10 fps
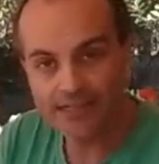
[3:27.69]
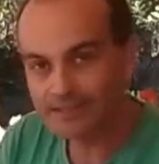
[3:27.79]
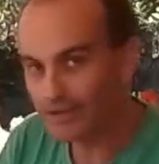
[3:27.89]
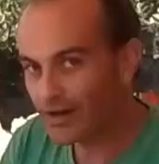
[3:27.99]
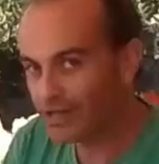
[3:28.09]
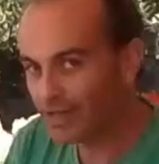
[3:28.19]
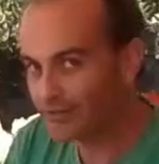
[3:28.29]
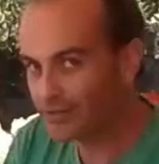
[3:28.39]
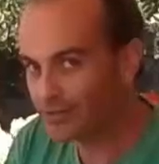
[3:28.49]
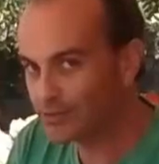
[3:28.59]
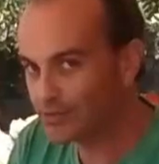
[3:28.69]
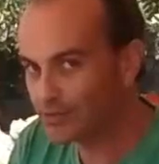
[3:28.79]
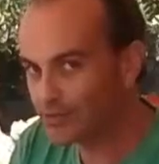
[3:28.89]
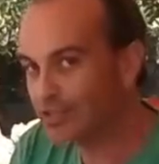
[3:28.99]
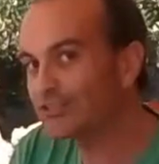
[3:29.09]
So I'll have
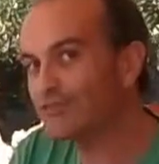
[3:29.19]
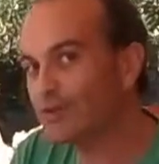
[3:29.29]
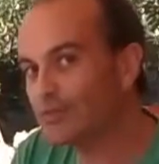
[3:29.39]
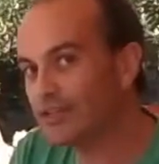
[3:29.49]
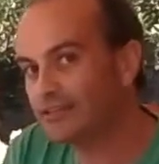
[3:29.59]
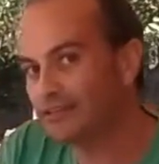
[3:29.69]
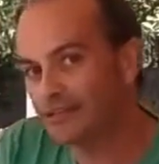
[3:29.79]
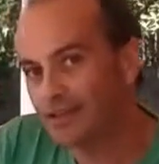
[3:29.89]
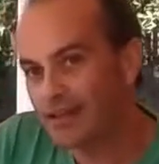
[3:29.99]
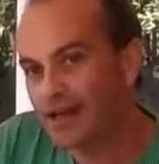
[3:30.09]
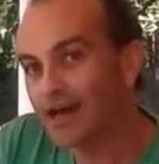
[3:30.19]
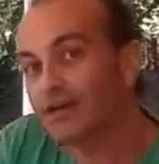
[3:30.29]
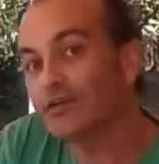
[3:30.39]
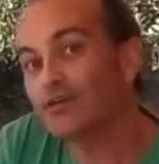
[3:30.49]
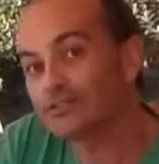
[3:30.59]
to transform it
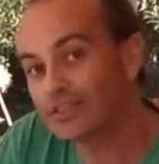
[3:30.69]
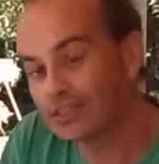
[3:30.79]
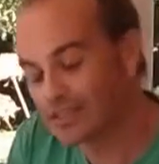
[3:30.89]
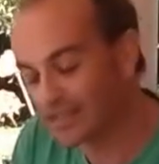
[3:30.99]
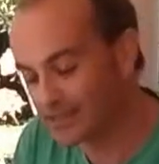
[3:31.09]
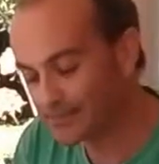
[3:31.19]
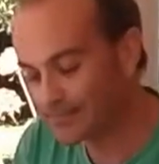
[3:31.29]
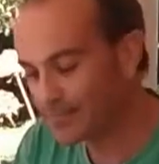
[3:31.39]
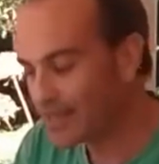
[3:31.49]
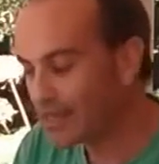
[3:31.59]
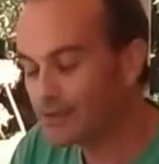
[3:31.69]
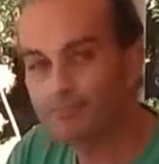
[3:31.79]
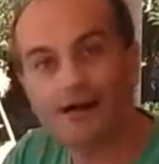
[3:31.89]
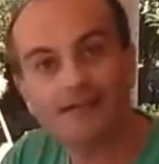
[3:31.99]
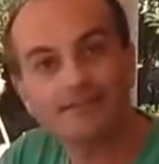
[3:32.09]
accordingly.
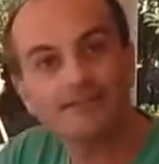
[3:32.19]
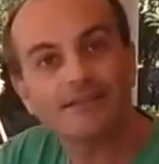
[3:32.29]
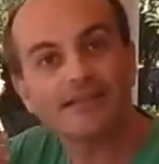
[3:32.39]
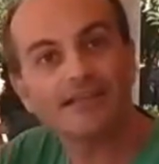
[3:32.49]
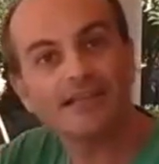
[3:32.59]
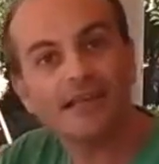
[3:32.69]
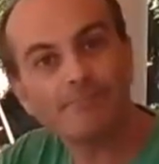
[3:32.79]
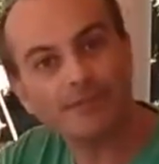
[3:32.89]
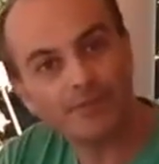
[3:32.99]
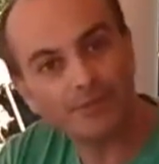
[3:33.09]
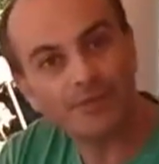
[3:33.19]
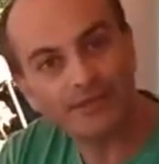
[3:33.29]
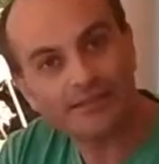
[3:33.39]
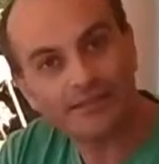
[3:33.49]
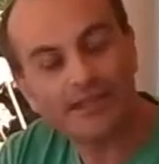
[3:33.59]
But let me do
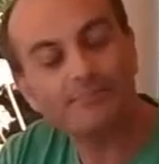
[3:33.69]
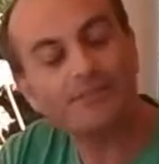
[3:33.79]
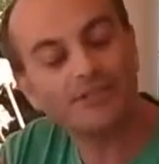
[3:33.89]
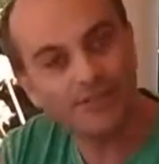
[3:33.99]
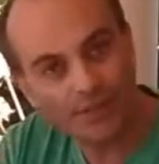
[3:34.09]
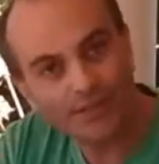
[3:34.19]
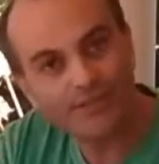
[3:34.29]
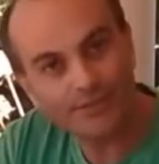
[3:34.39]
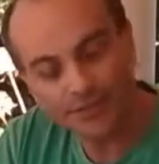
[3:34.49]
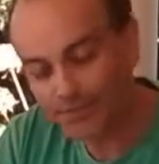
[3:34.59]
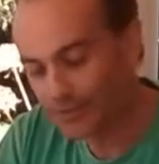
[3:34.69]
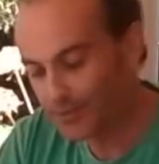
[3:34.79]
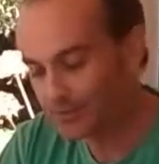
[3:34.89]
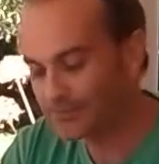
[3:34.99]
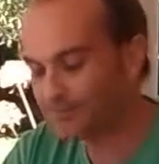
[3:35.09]
it. Let me show it to you.